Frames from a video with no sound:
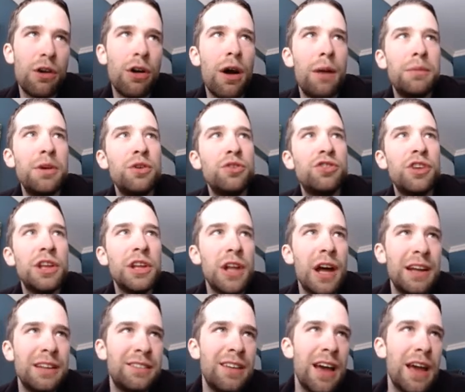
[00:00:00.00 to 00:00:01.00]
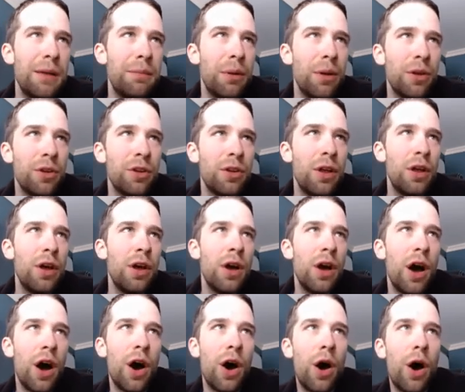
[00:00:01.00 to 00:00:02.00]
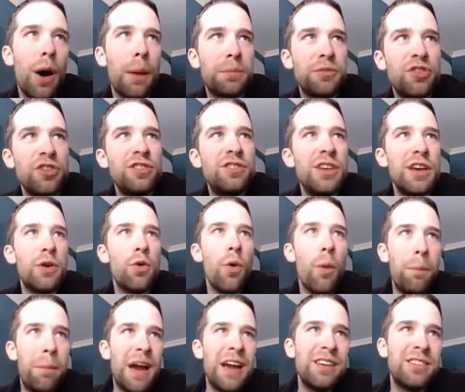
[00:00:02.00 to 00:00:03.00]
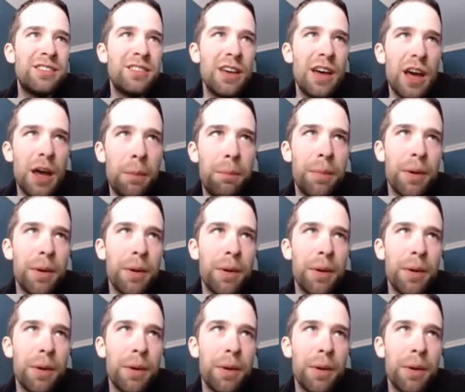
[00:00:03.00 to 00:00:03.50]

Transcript: I'm using light table options equal basic,